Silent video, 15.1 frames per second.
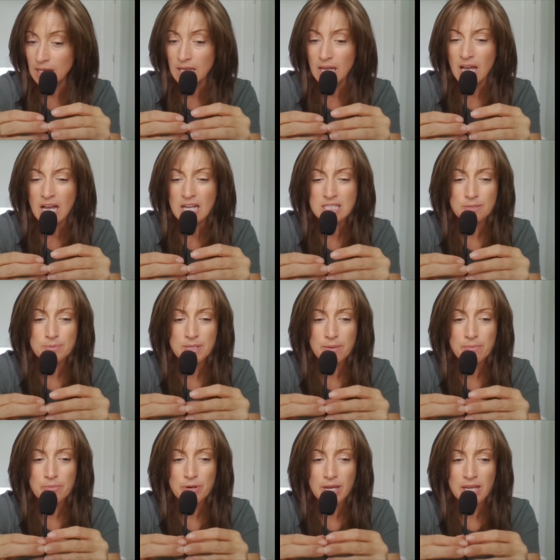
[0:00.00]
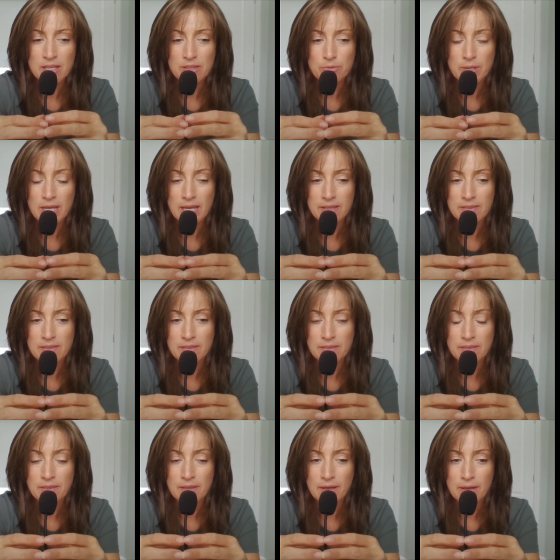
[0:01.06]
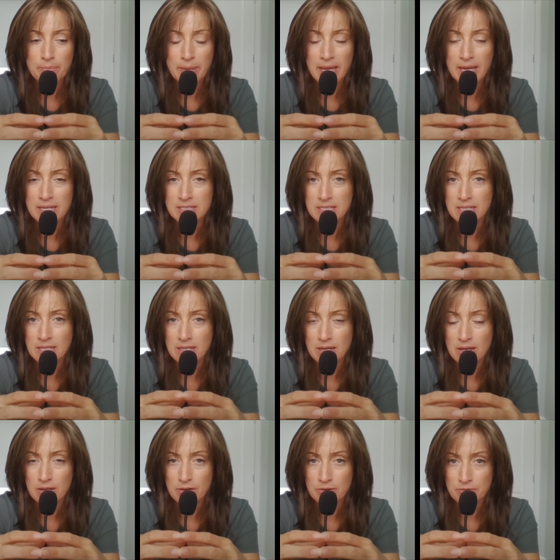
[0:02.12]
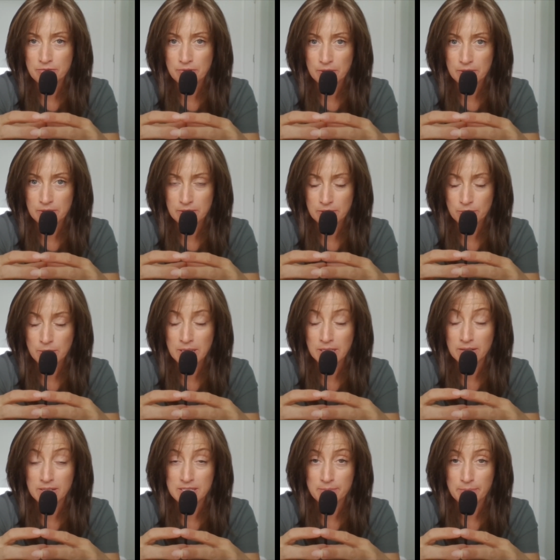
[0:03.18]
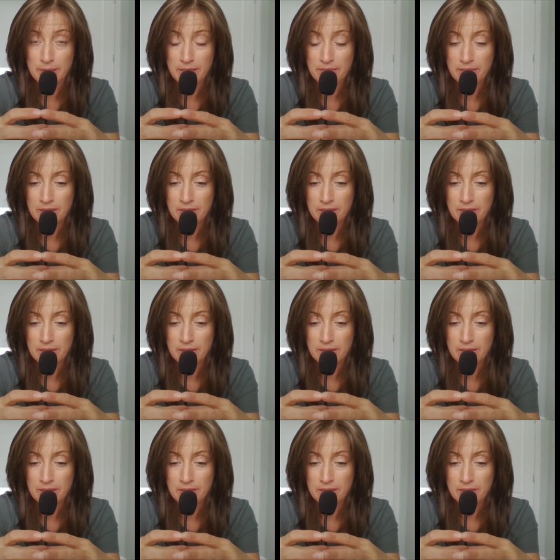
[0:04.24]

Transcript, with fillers: On September 8th, we had the passing of Queen Elizabeth.